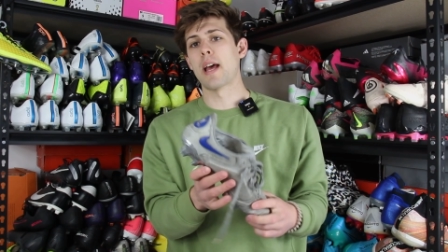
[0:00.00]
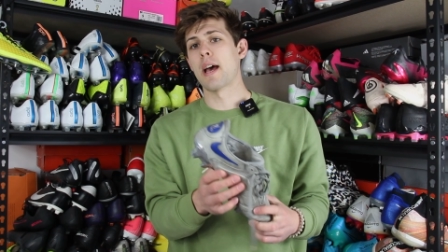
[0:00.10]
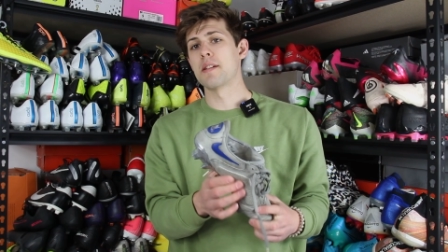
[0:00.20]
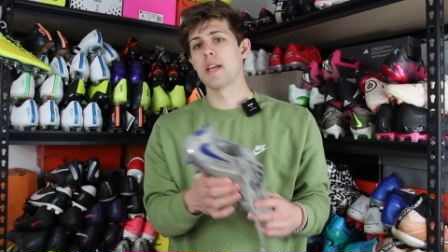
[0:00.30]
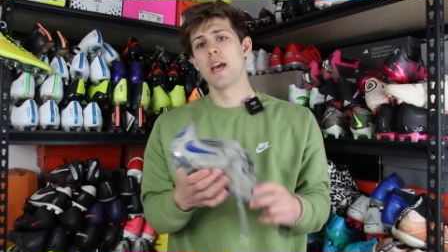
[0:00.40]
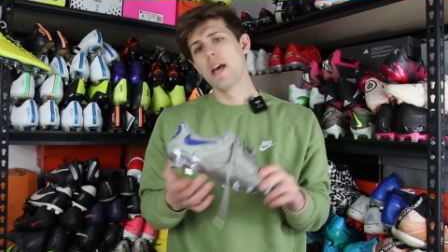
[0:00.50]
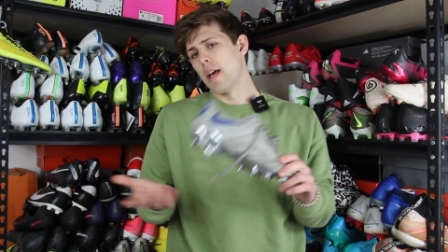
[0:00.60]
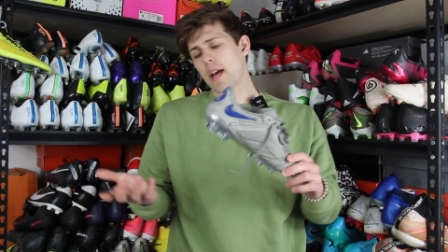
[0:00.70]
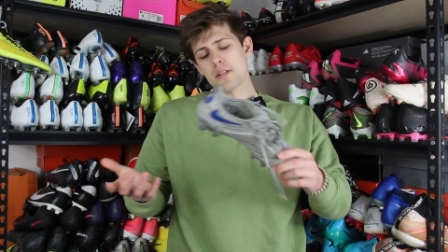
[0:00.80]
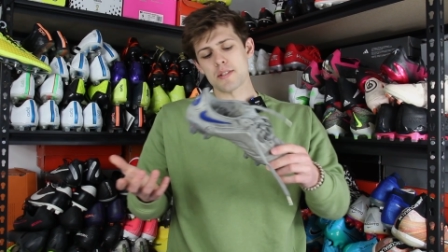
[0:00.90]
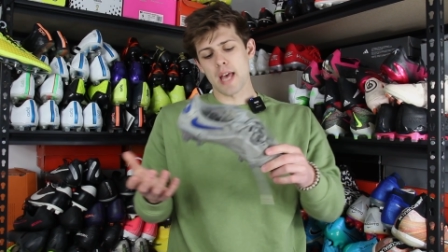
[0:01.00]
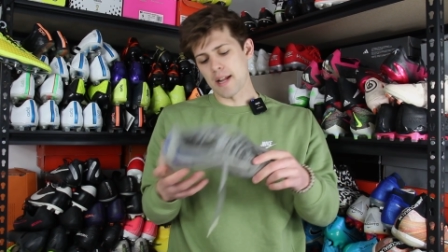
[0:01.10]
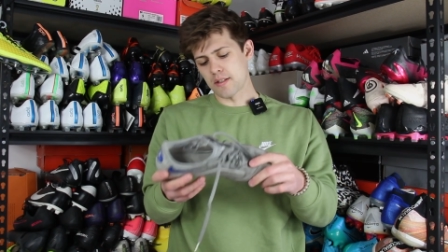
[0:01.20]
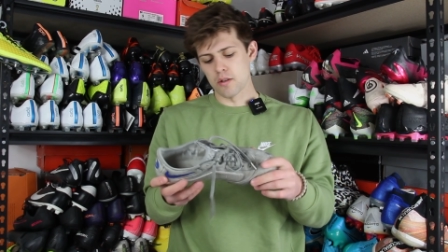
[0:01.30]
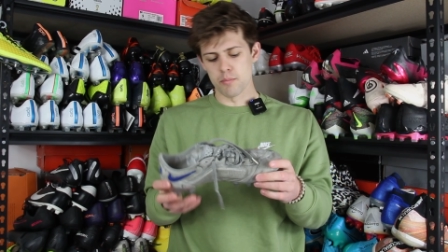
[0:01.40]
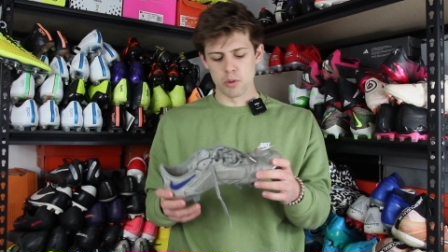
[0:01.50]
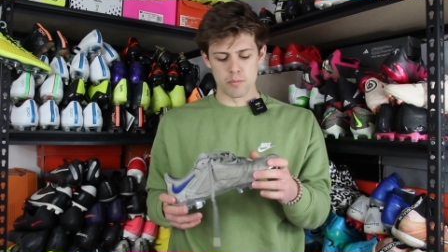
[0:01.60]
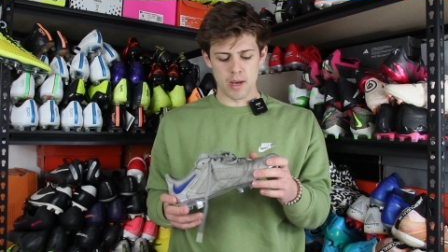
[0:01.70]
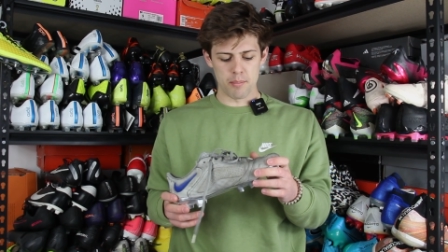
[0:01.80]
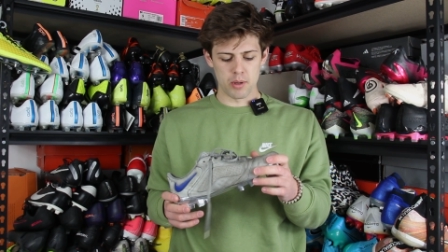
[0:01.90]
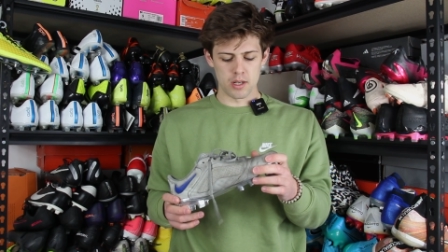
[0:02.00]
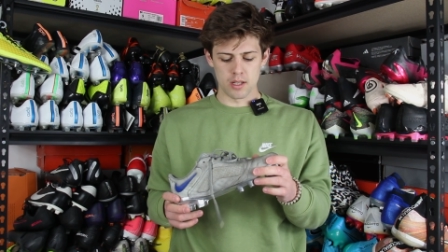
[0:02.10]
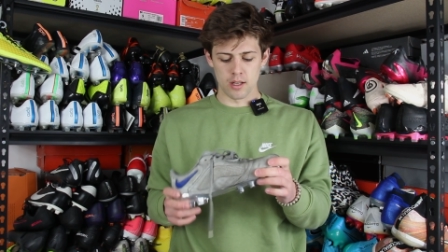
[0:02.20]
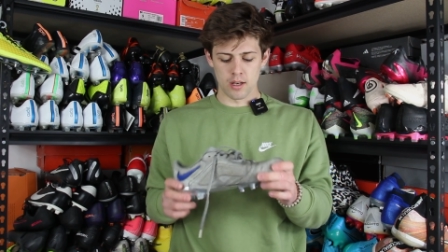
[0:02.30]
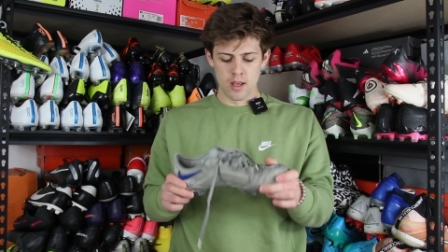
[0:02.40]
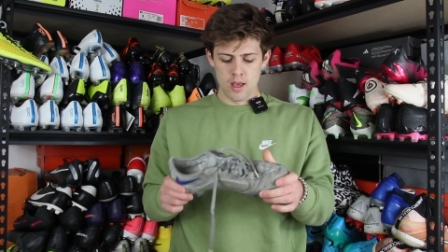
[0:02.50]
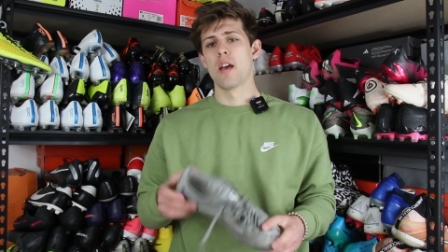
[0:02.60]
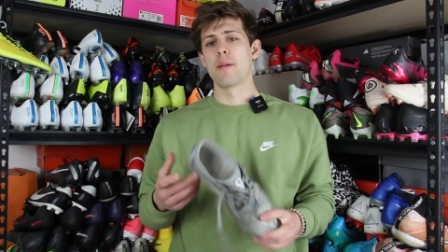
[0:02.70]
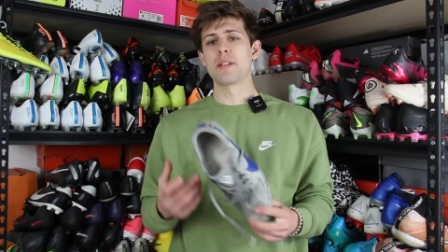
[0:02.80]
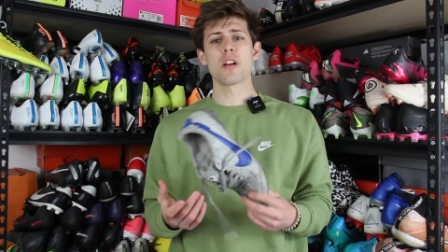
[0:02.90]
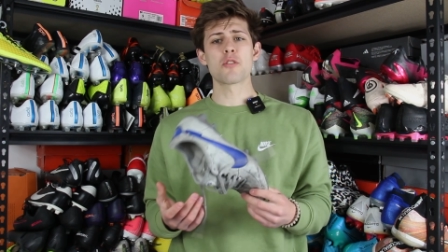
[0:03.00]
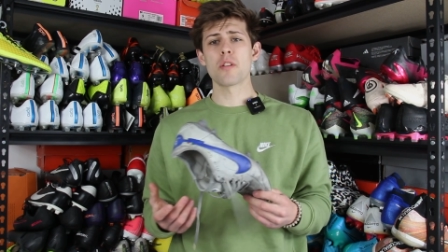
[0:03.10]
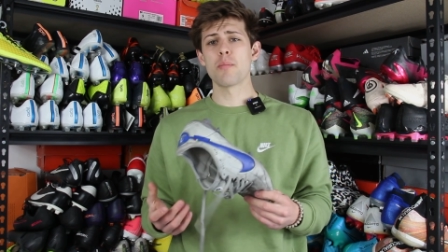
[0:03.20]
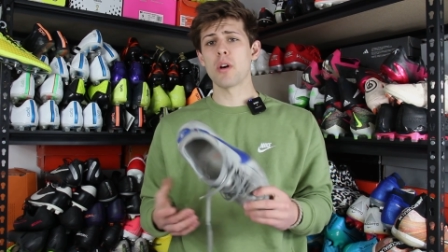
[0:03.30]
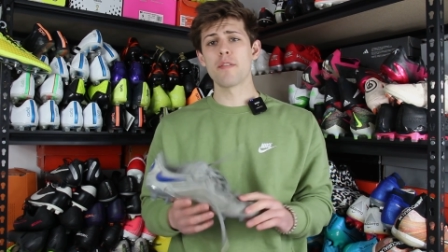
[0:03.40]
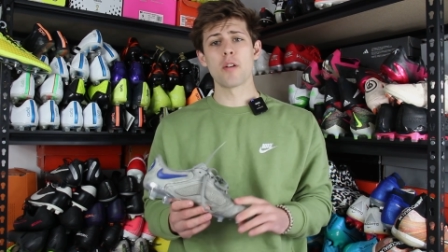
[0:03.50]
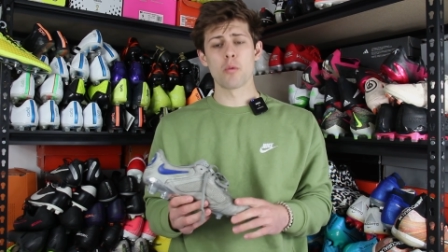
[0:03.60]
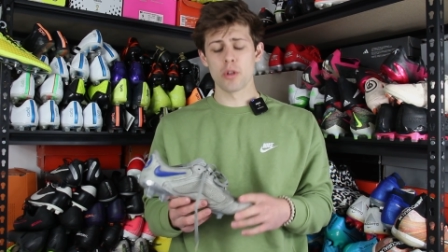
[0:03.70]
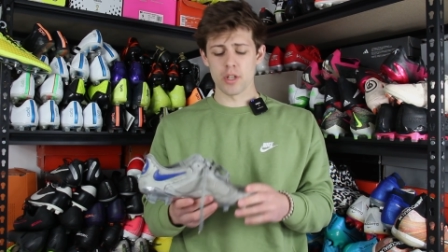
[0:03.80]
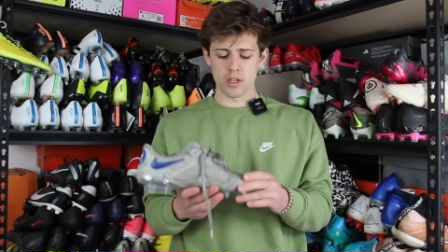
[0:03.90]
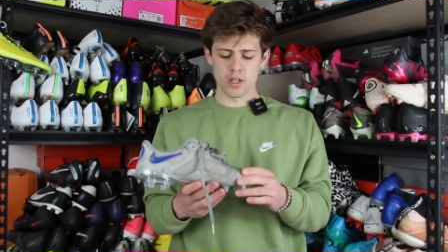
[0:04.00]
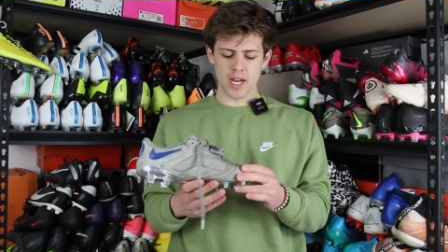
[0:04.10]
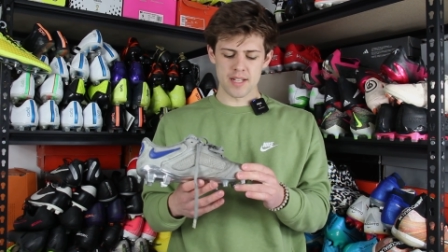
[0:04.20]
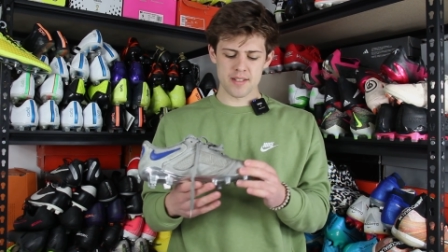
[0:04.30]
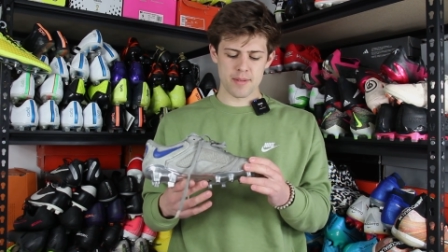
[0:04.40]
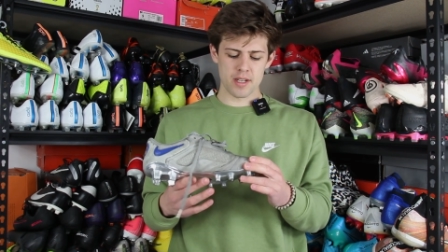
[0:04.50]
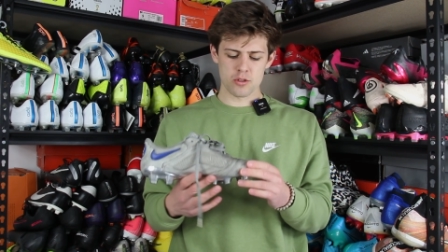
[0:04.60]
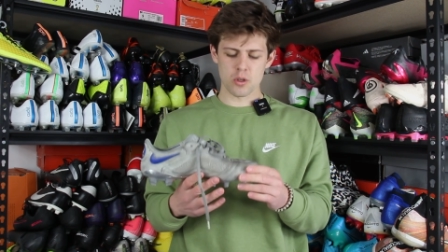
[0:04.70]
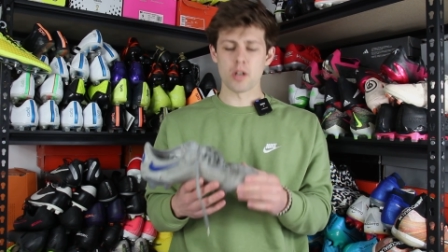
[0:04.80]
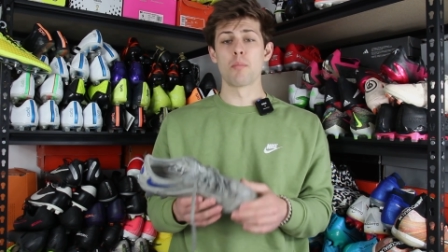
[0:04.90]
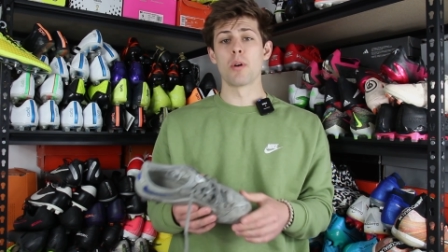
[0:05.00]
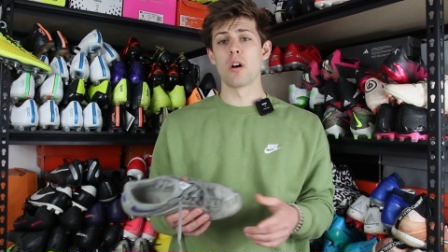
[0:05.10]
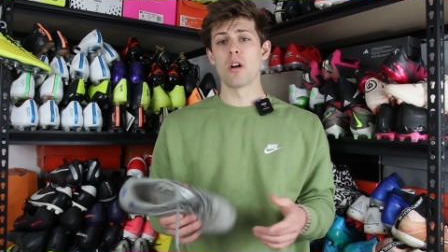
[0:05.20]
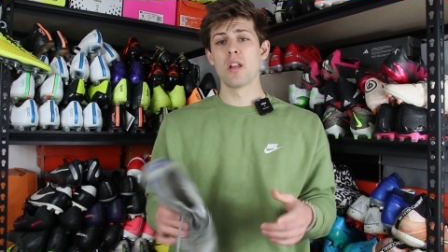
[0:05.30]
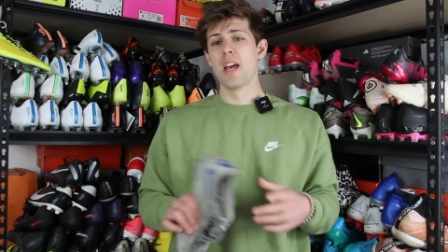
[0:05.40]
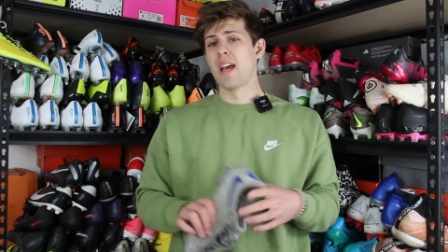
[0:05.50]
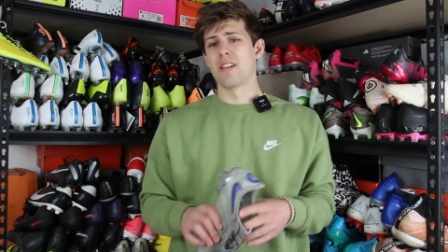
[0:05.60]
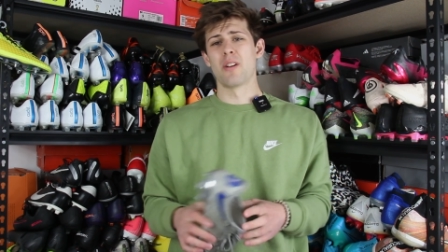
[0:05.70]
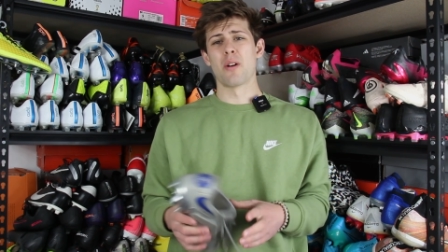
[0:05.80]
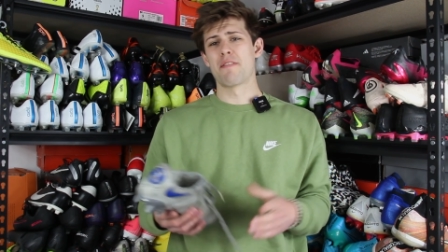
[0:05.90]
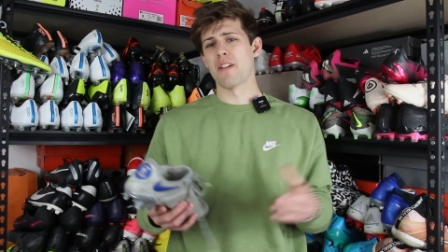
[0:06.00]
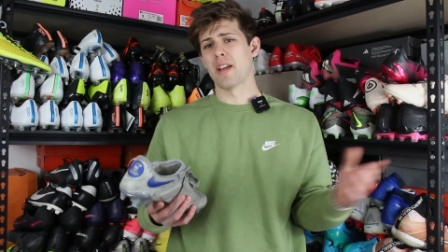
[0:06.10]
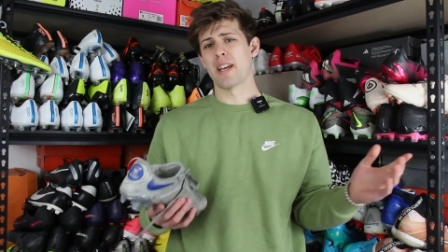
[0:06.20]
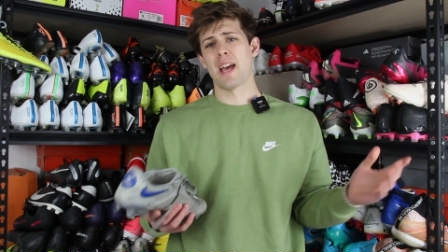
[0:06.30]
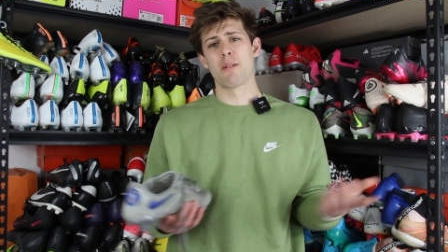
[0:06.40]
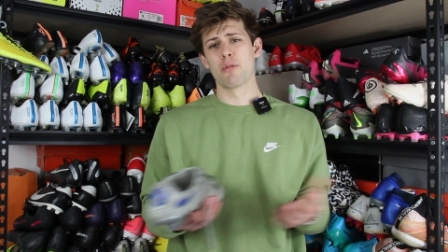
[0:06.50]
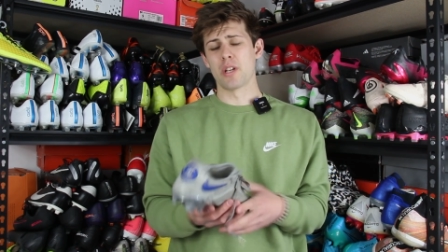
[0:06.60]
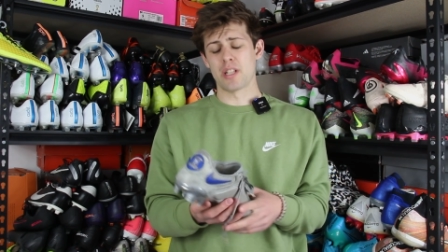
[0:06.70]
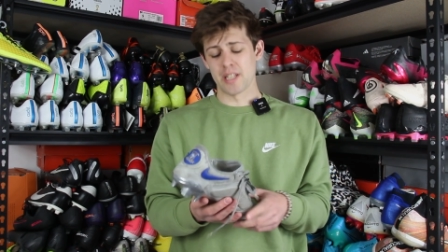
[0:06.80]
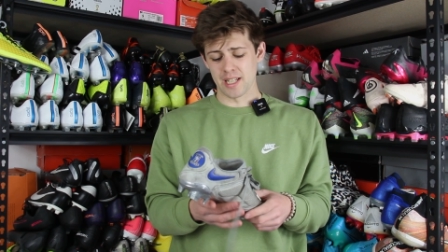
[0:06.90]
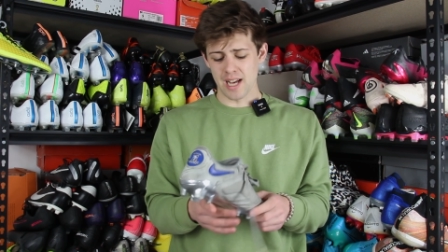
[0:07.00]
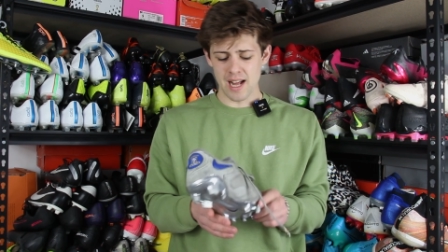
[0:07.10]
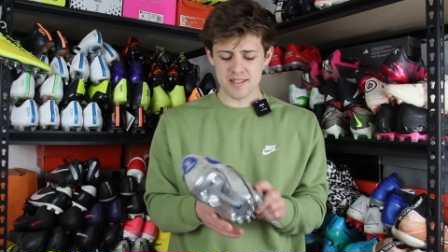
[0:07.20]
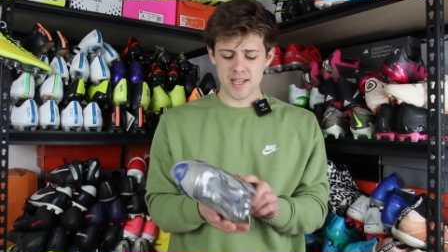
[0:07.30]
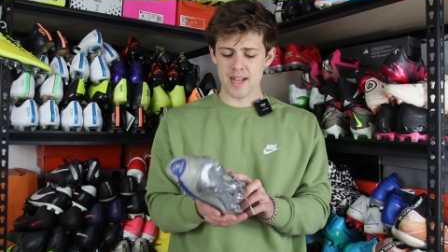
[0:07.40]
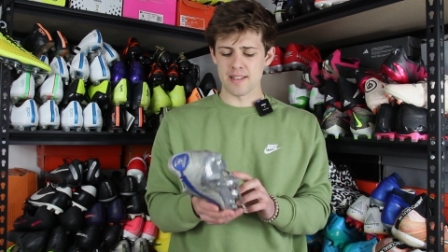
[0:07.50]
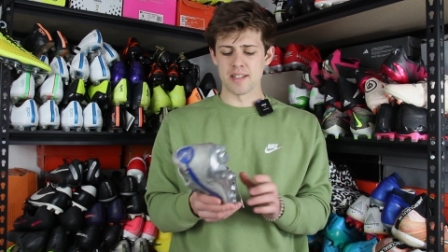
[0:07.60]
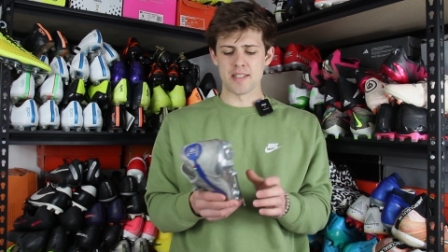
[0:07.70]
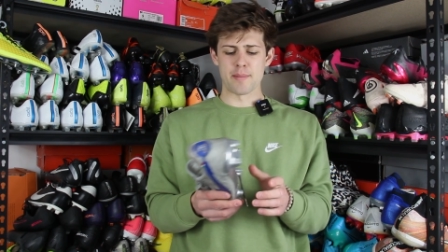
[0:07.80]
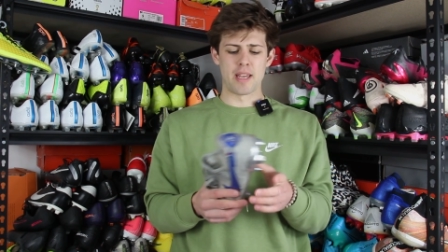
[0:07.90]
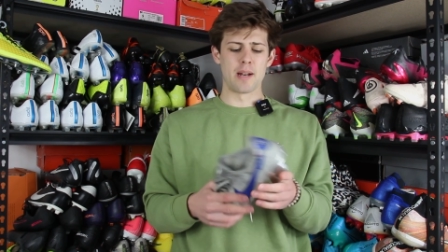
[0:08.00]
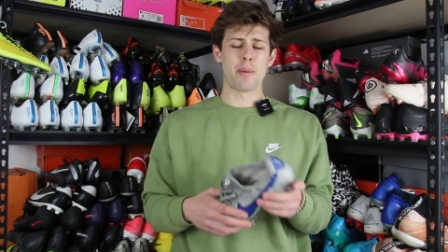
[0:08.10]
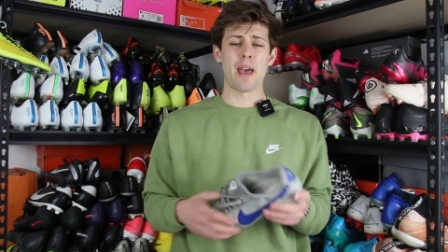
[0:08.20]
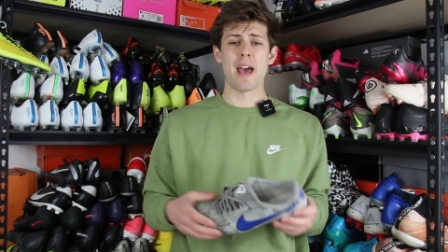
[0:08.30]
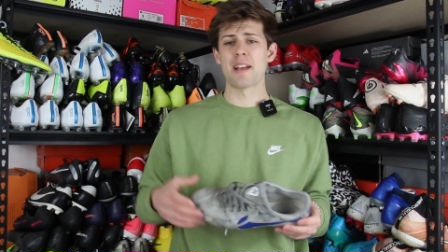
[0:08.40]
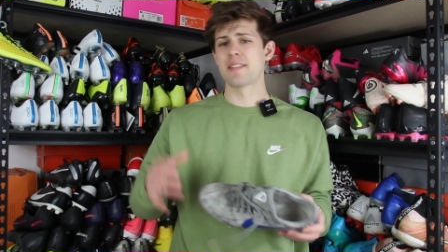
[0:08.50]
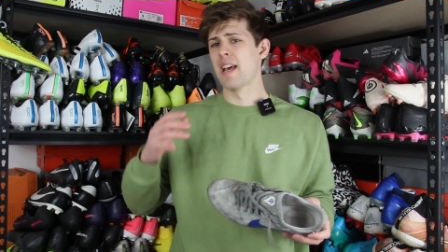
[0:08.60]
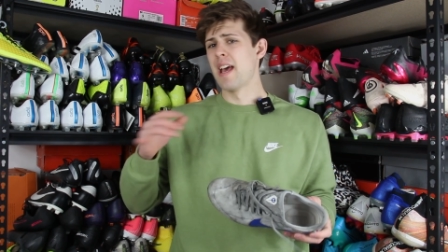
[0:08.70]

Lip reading: has. It just adds to the boot in my opinion. The touch on the ball felt really good. Anytime I struck a ball, I felt like I had really clean contact. Anytime I hit a pass,